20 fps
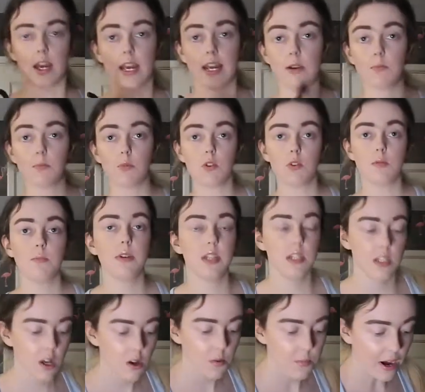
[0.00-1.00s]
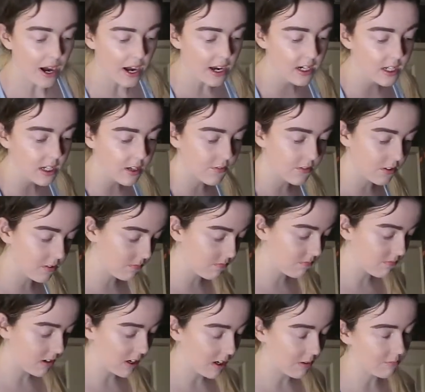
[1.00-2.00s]
it wouldn't be so bad if the,
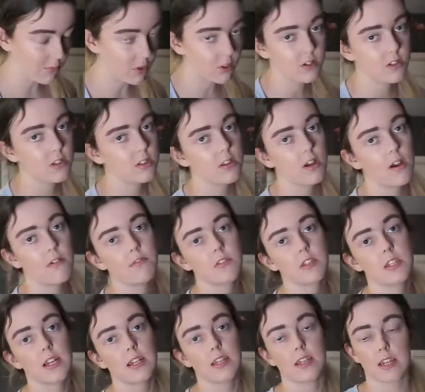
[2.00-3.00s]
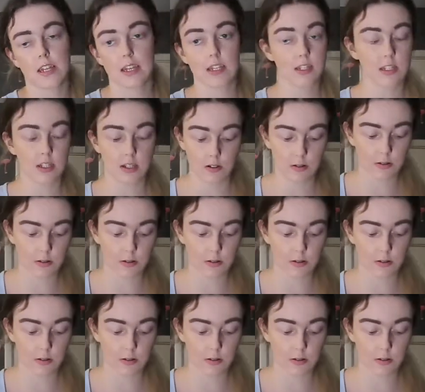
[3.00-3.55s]
I've said this